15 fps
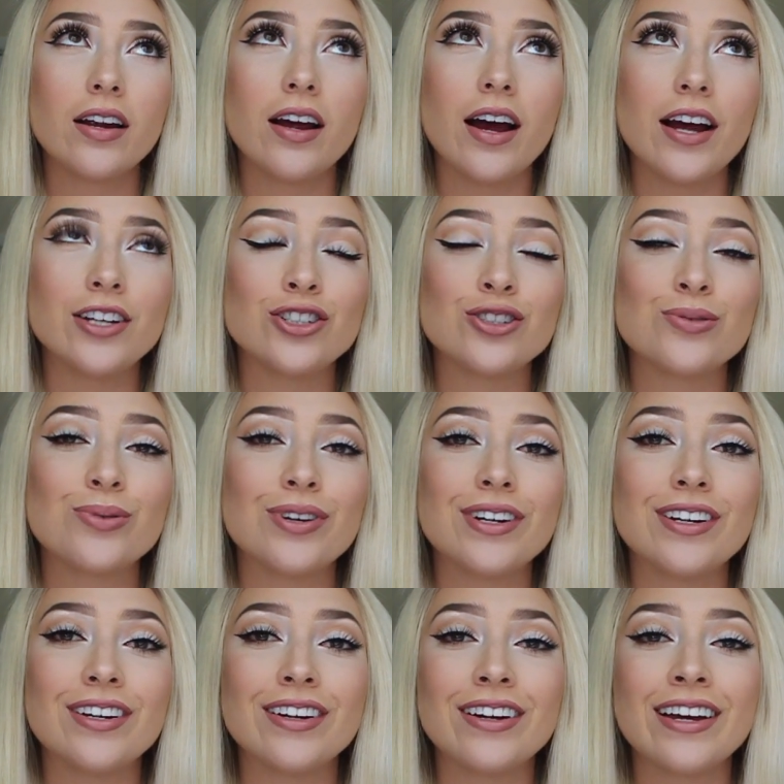I just
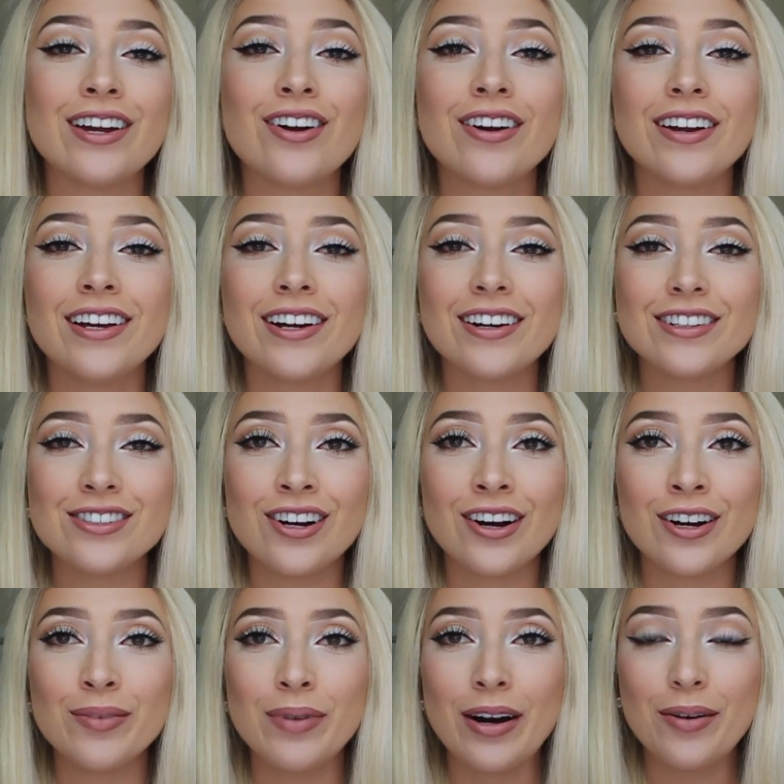wanted to get on here and talk
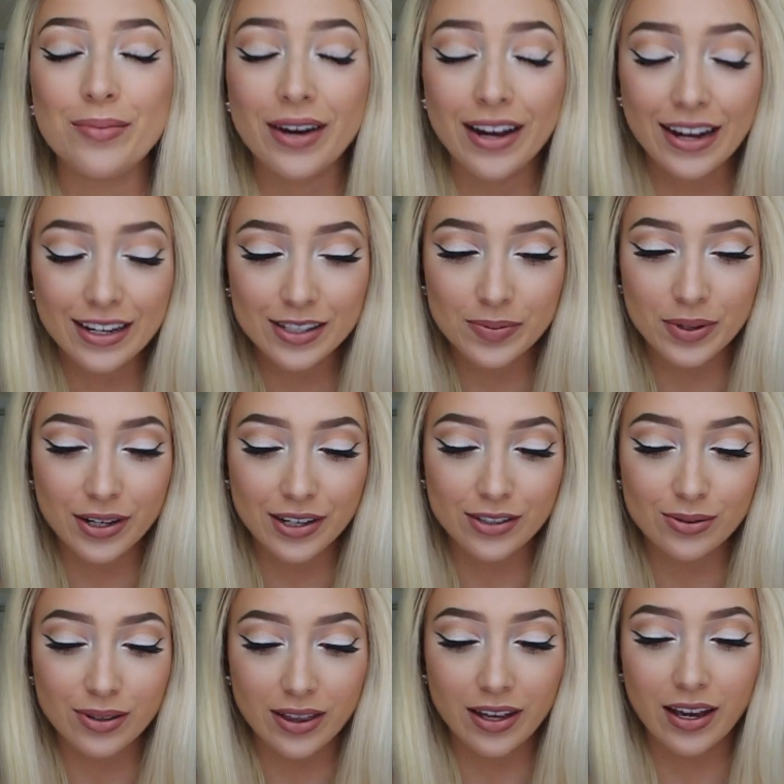about my
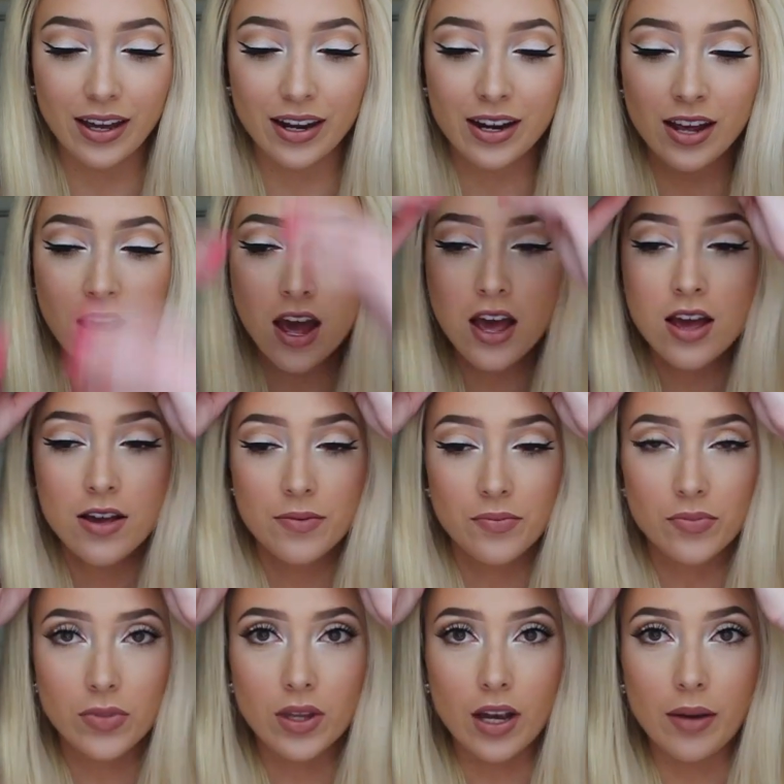experience with it.
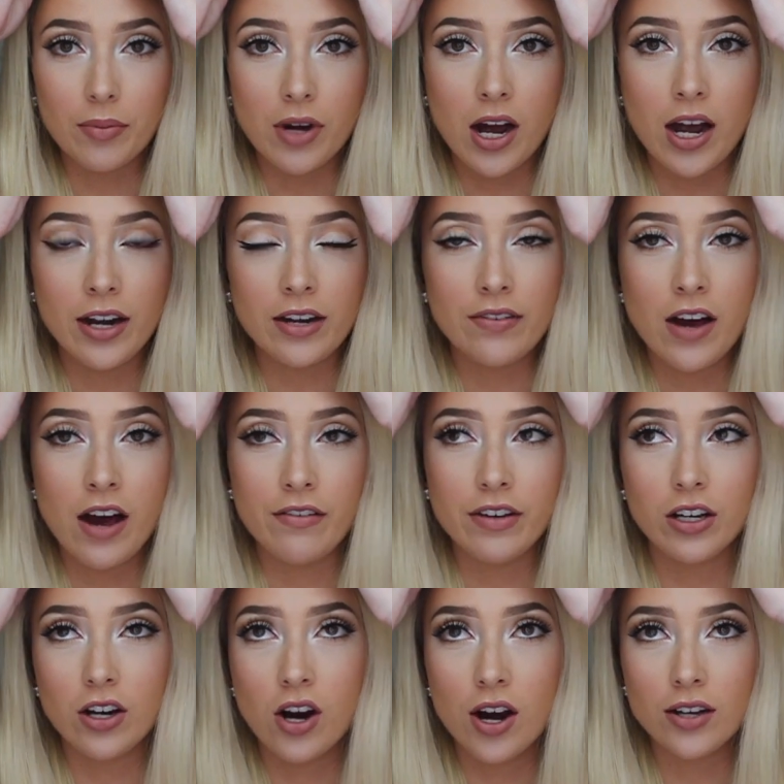I'm kind of having
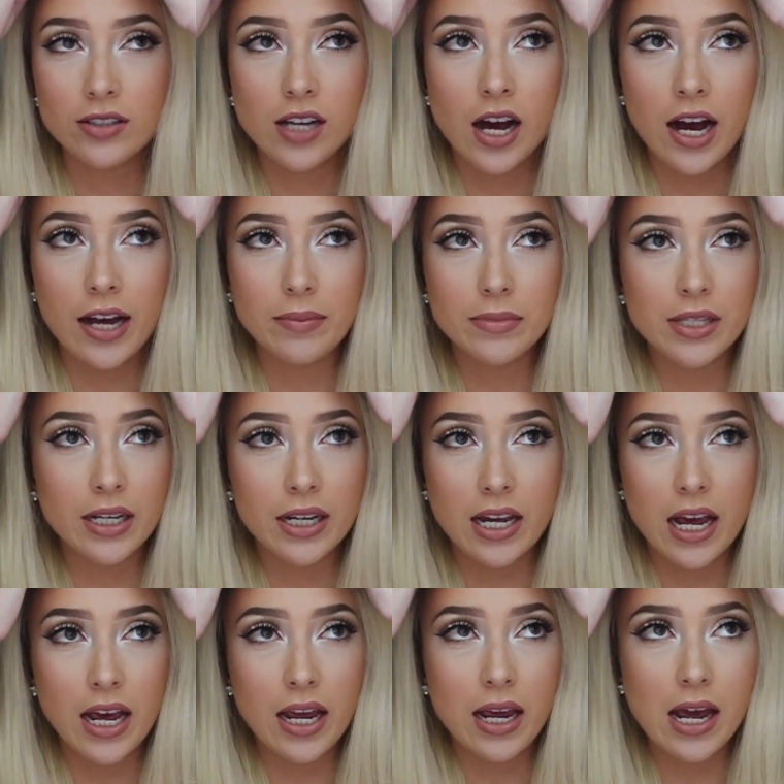a hard time
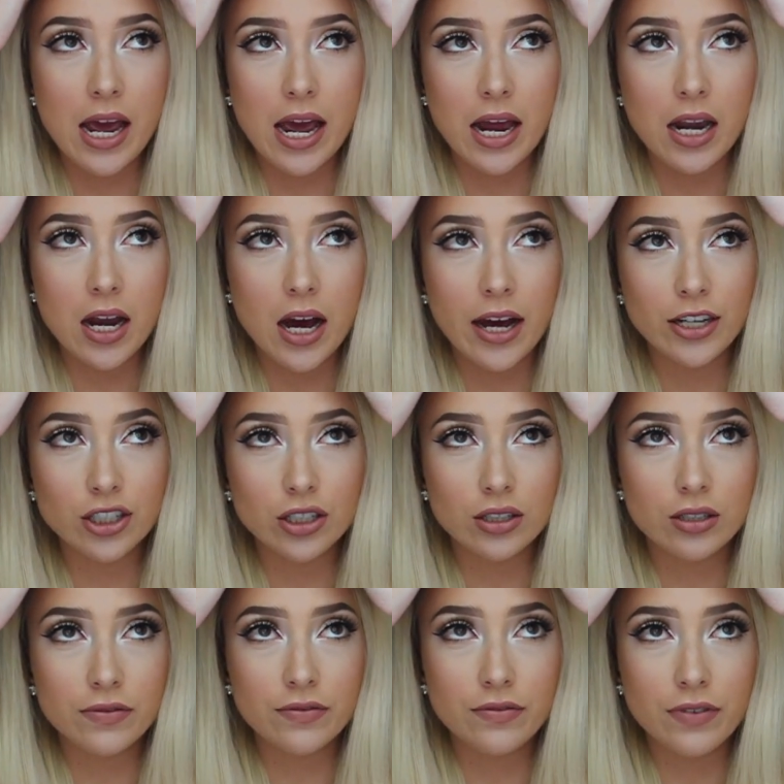today, and I
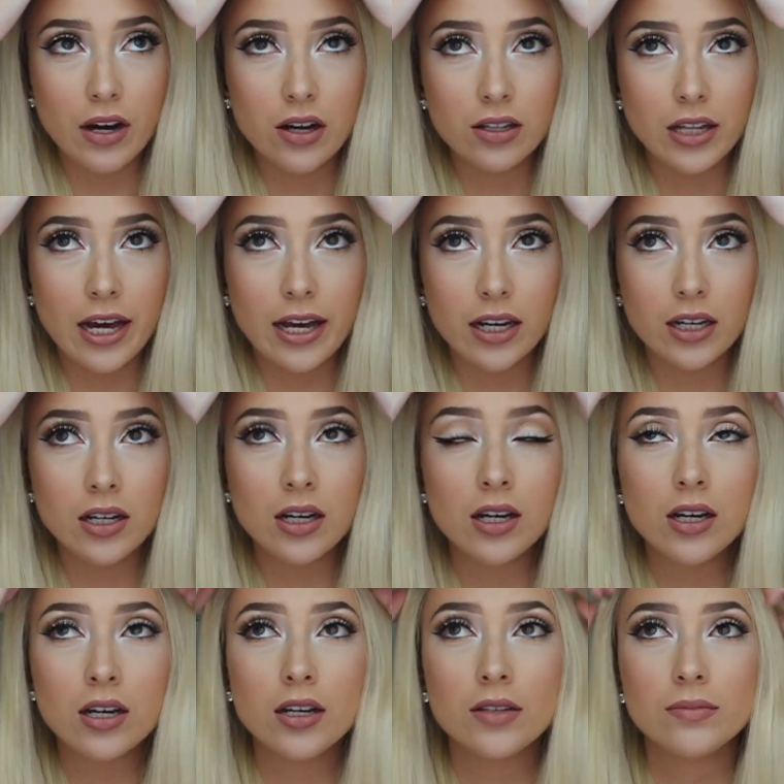just felt like
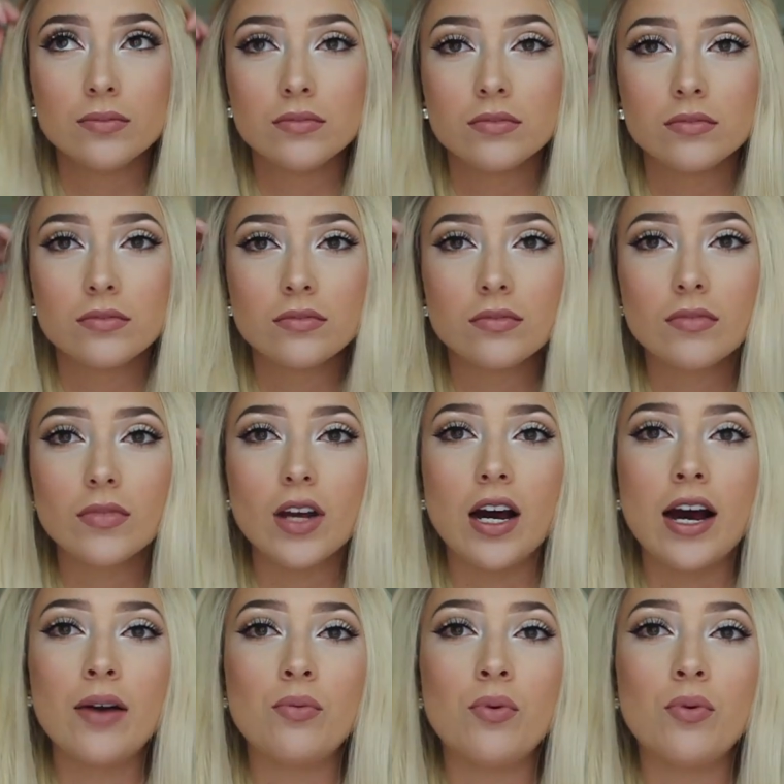I